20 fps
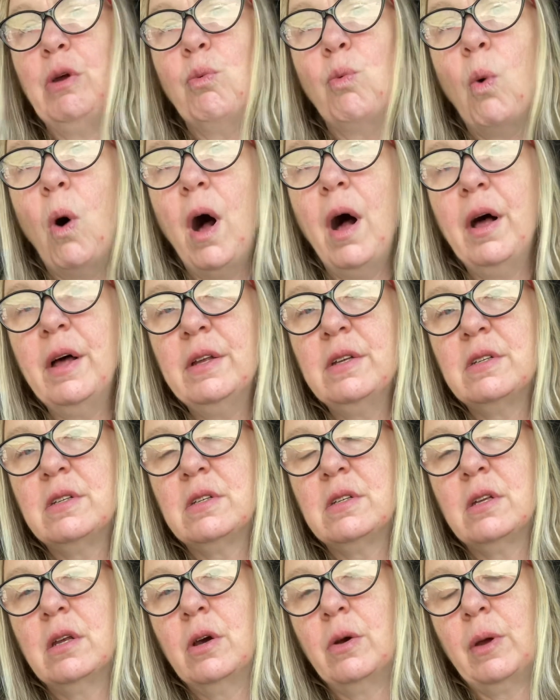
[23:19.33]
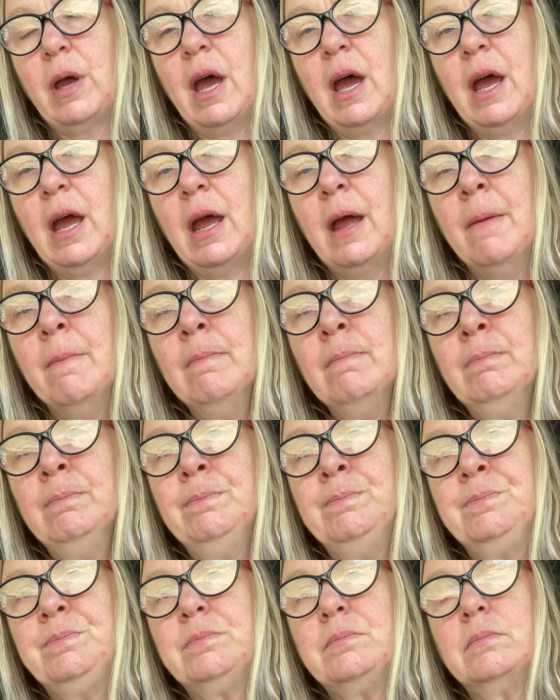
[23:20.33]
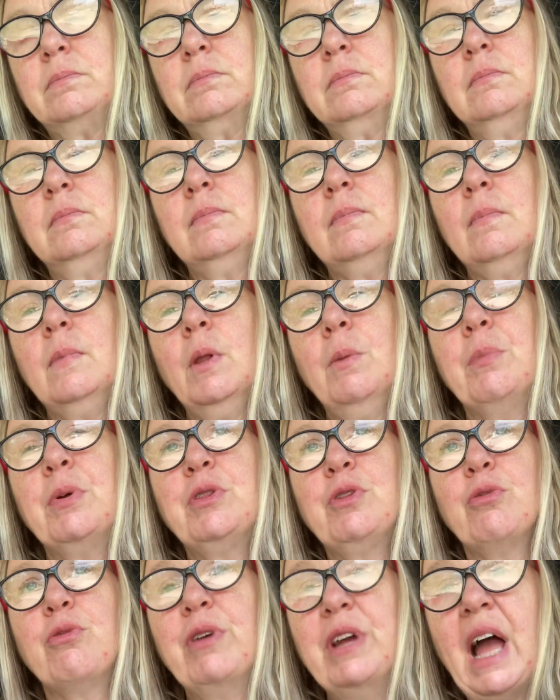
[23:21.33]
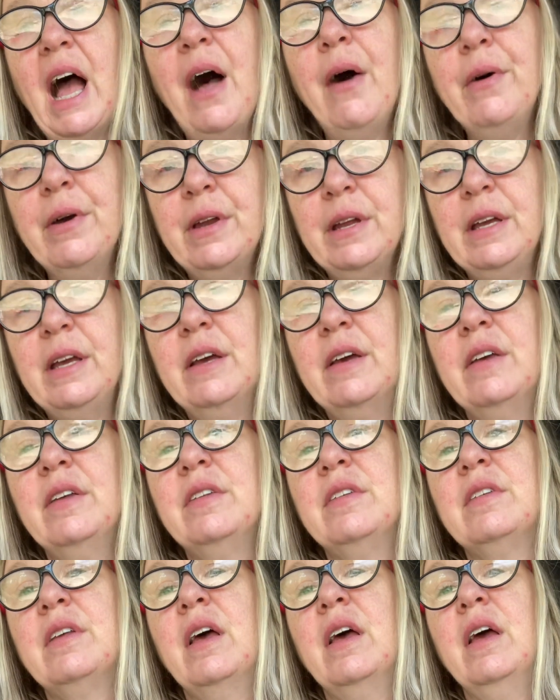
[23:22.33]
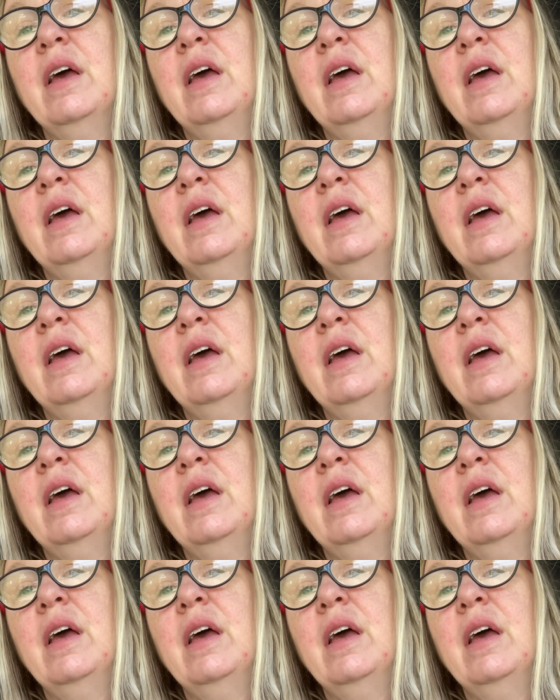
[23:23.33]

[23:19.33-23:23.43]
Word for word: was, okay? But the reality is,